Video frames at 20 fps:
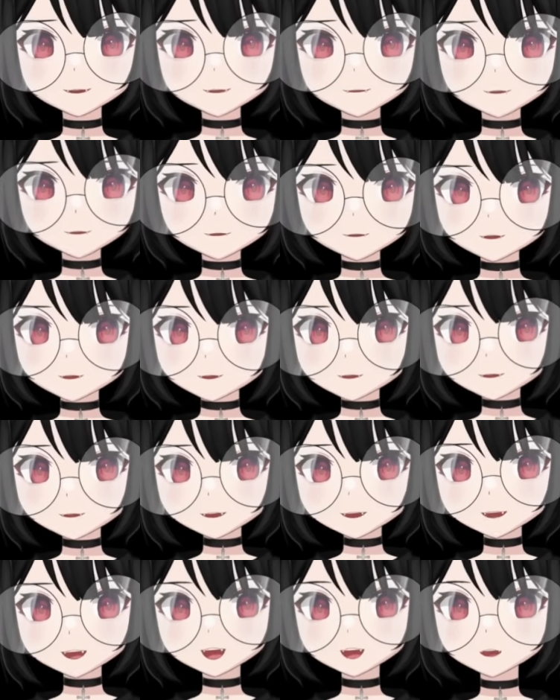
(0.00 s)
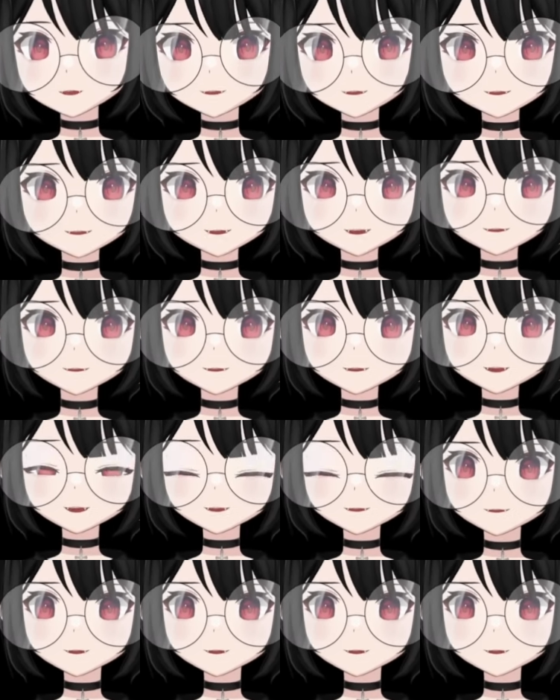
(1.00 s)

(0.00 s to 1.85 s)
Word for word: or something like that. I don't think that's the case. Nah,